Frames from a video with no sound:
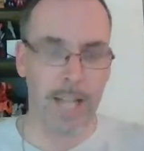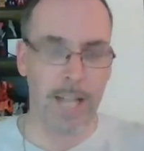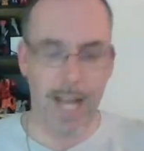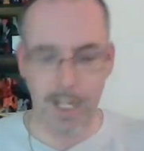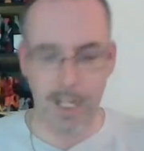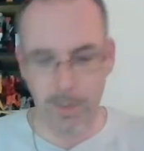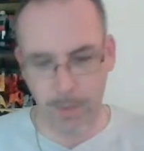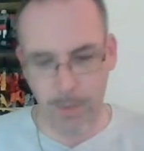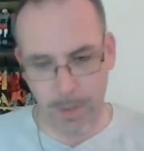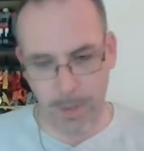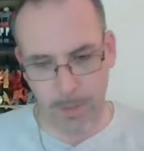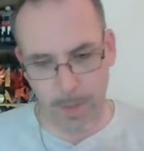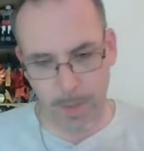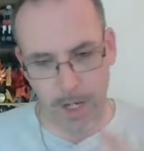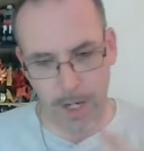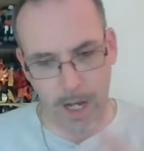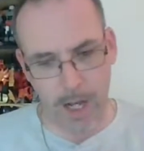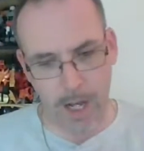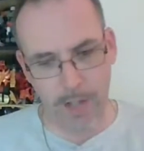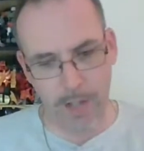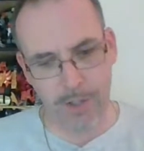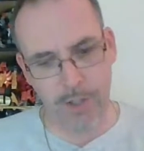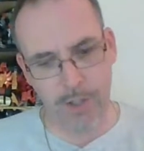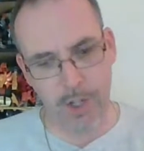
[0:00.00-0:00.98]
it last week. We
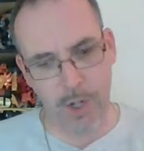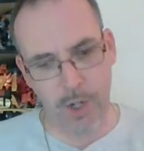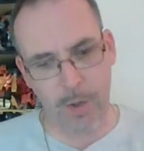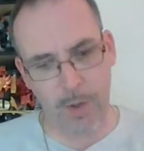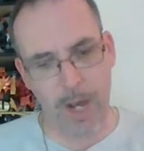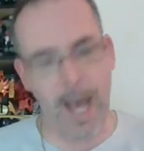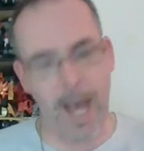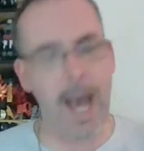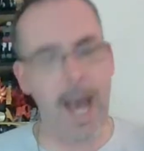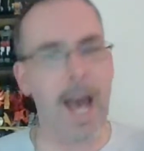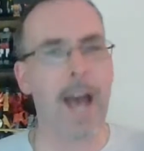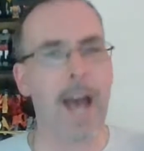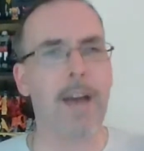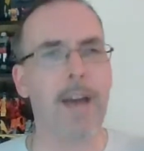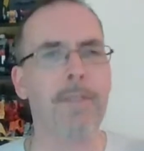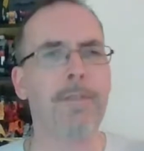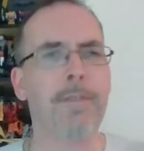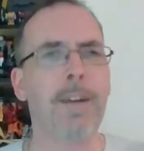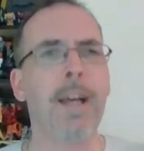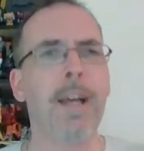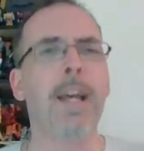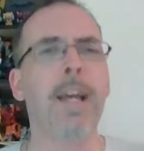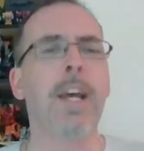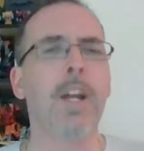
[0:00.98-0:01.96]
also have
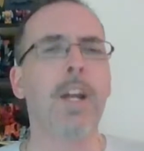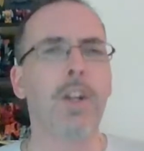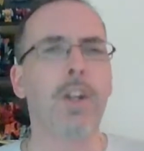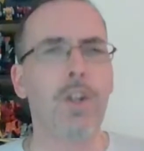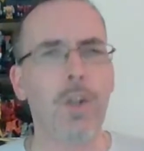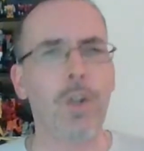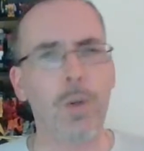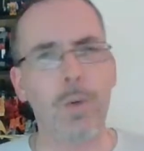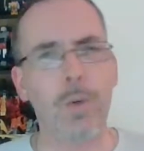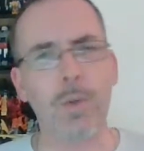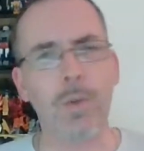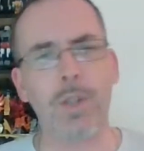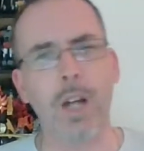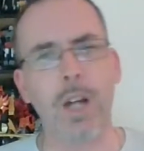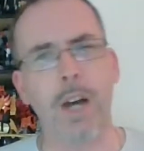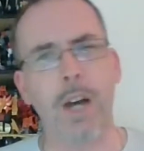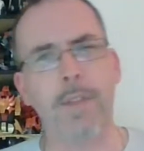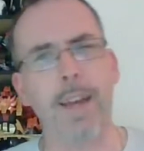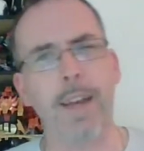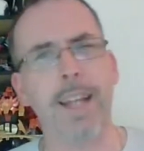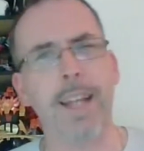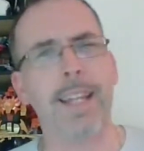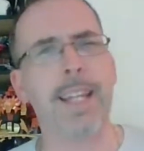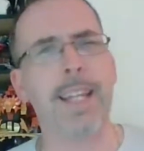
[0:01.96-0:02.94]
news
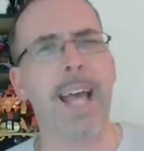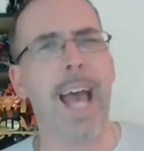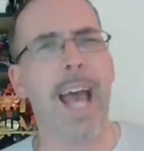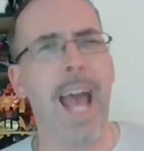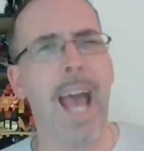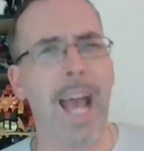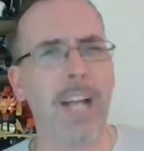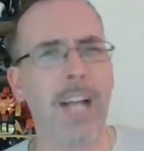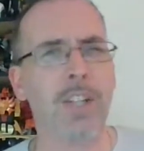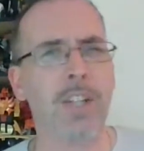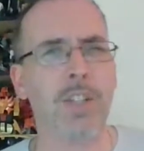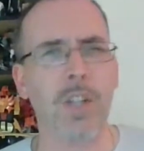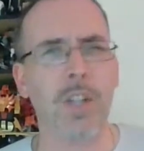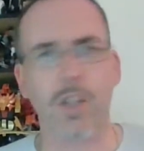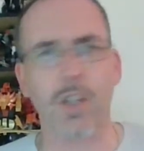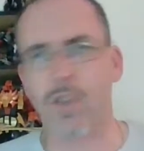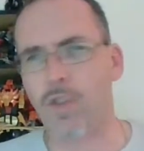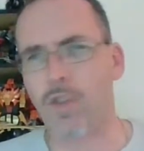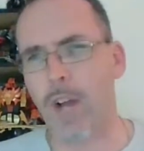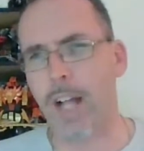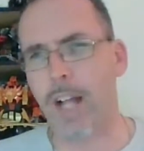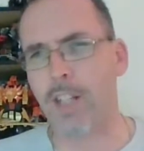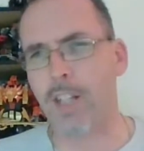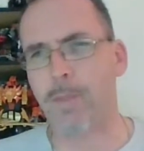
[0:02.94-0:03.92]
of an
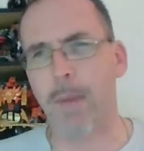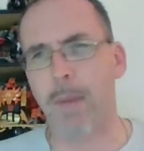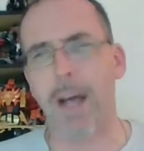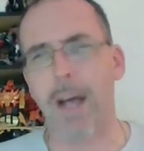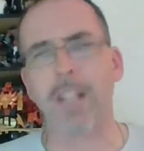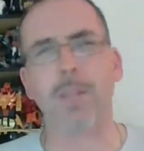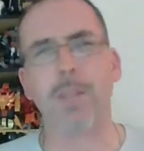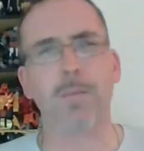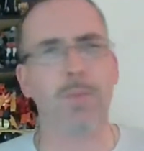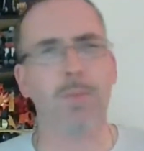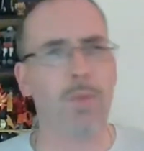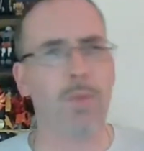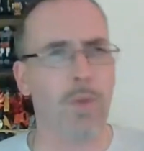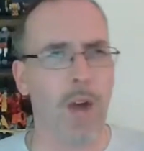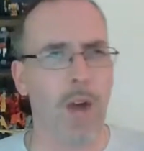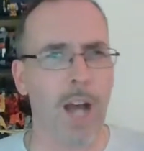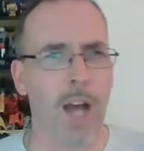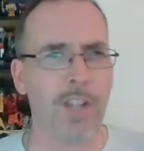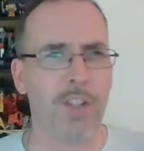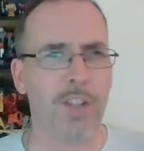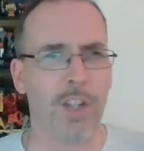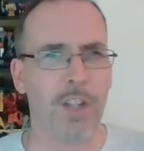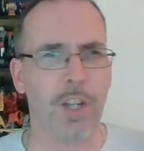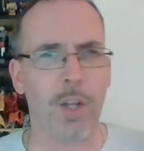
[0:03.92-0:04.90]
ex-Transbots
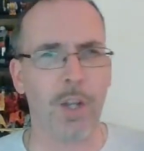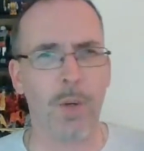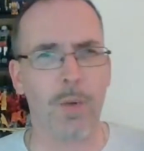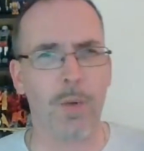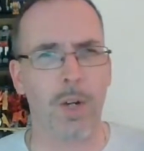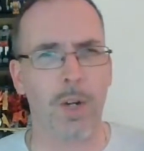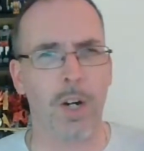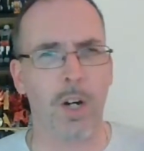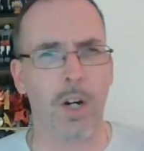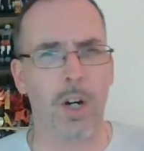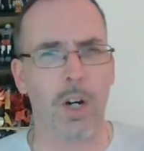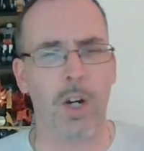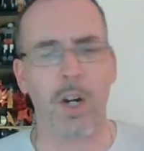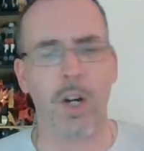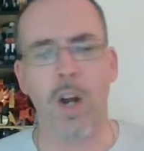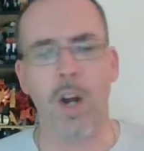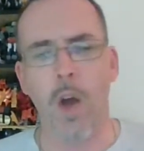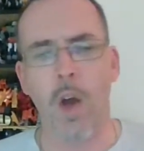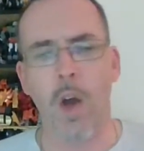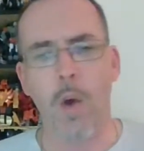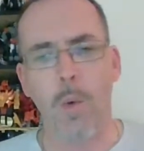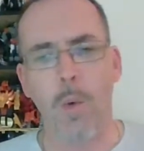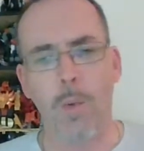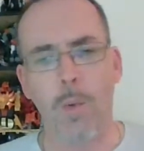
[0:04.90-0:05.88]
prosecutor.
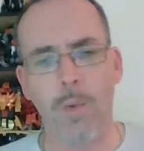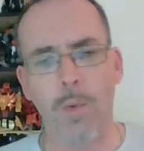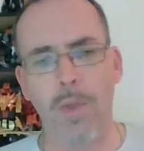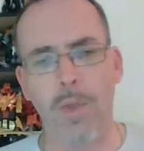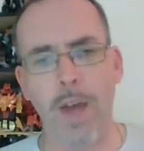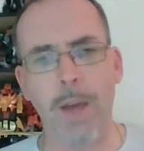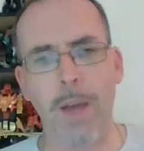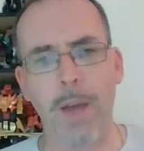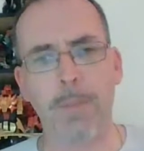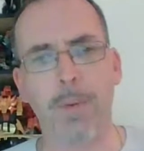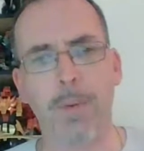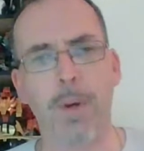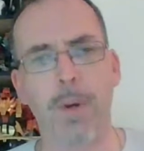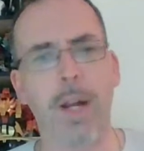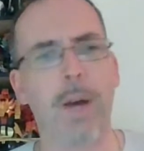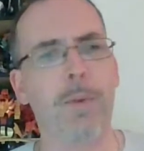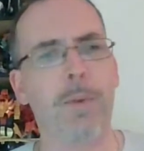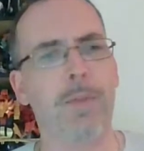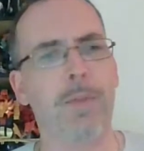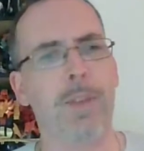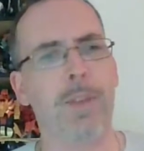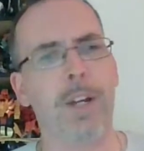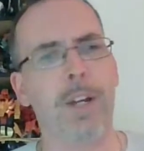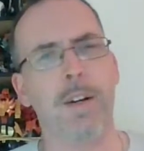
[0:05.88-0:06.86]
They put
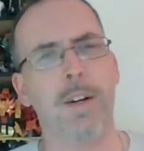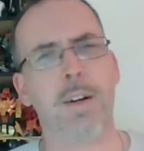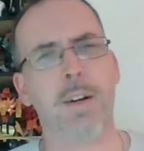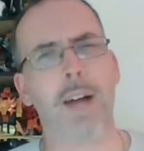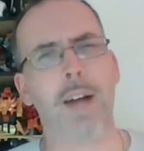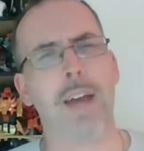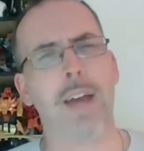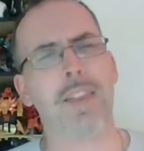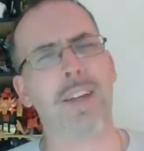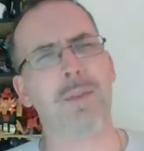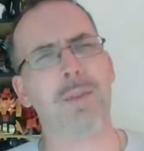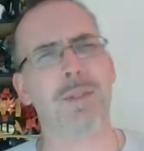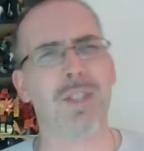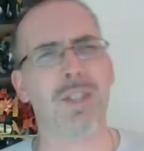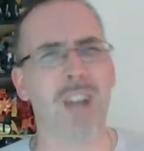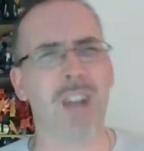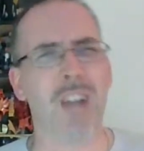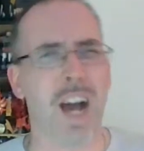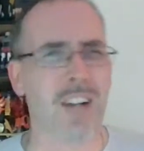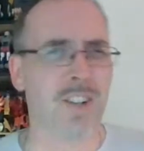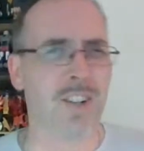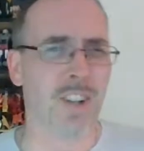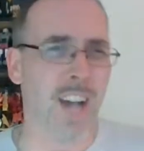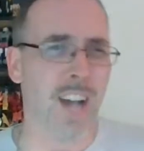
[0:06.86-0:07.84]
out their, I think it was
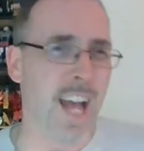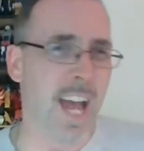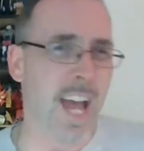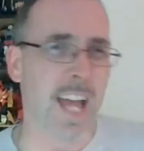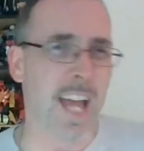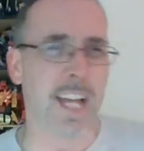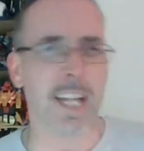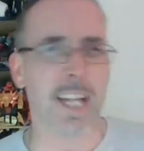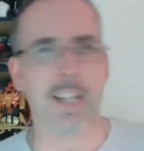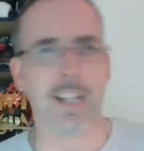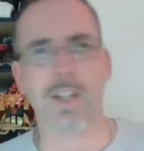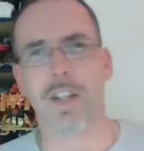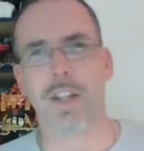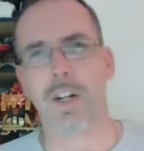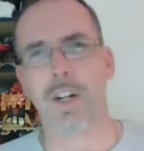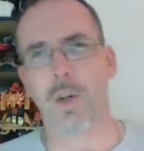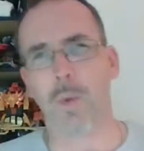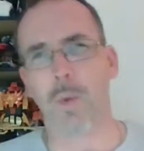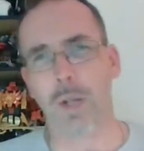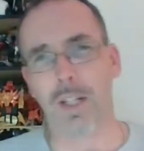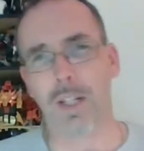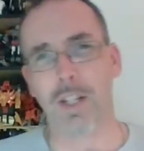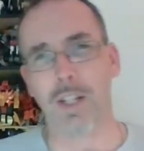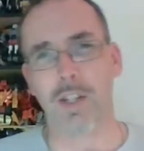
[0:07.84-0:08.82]
Dr. Egg. It's
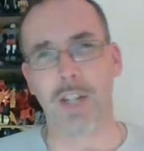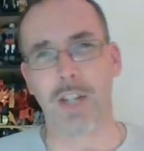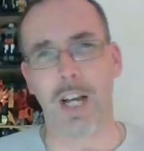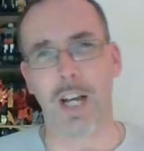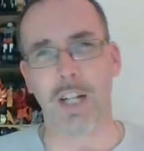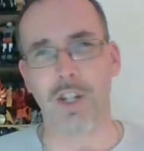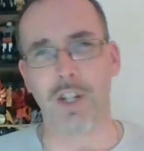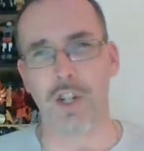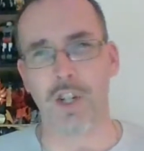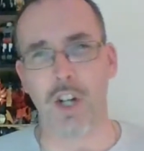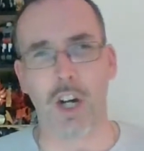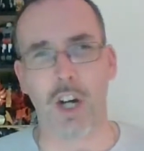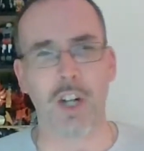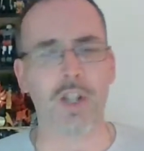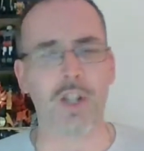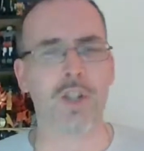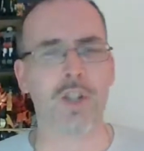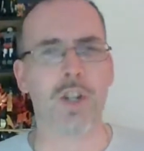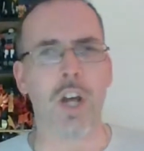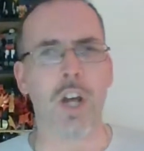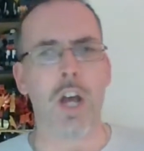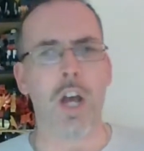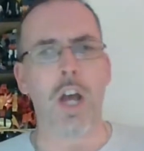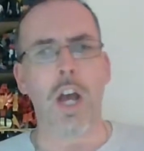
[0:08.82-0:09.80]
their Quintesson
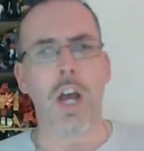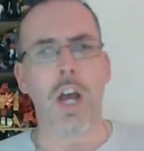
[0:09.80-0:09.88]
judge.